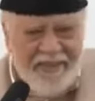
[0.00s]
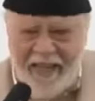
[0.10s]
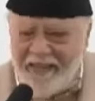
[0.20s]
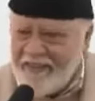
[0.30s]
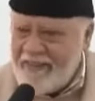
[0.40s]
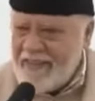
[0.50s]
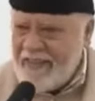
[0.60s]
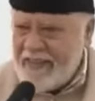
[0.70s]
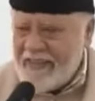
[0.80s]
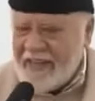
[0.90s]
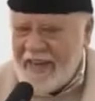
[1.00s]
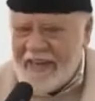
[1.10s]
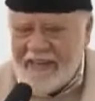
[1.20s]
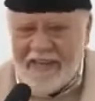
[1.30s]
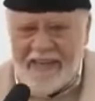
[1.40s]
That is the
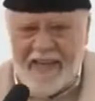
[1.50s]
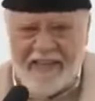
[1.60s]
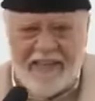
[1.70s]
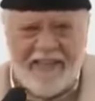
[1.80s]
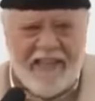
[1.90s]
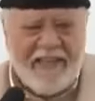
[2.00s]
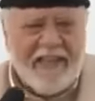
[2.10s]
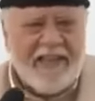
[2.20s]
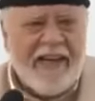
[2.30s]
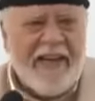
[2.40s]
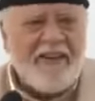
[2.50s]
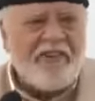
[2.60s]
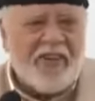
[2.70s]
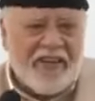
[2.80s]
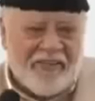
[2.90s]
criteria, these are the
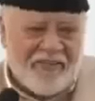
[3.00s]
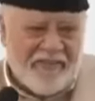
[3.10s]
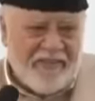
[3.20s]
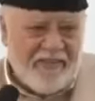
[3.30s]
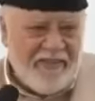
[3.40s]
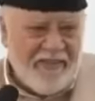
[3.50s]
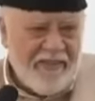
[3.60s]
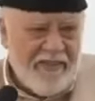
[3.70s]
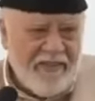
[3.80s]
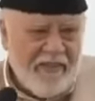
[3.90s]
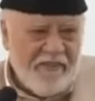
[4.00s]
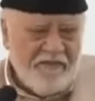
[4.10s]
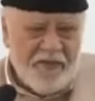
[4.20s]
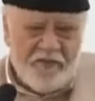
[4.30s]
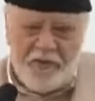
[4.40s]
credentials
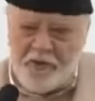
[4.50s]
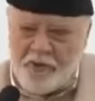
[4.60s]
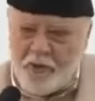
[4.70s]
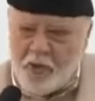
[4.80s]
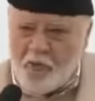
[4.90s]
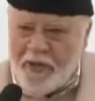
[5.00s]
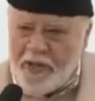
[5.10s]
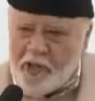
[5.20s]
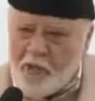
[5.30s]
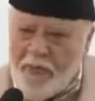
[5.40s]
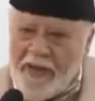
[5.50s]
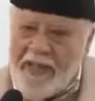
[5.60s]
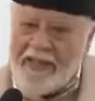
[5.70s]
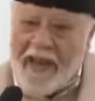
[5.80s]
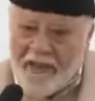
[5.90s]
which will show you whether you
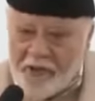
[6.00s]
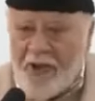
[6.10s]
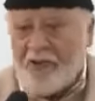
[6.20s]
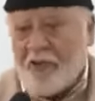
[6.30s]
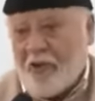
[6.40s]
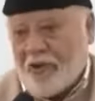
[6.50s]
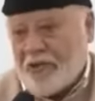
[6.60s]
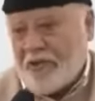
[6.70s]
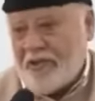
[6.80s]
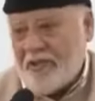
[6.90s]
made a right choice or not.